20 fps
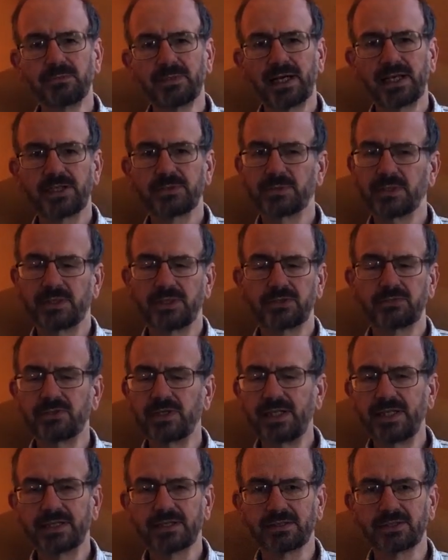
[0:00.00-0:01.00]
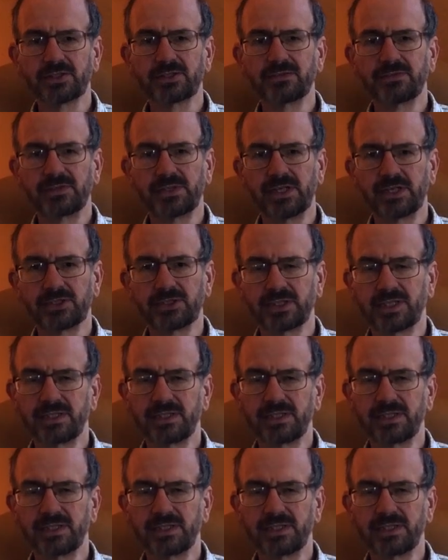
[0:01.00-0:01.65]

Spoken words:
management is really controversial.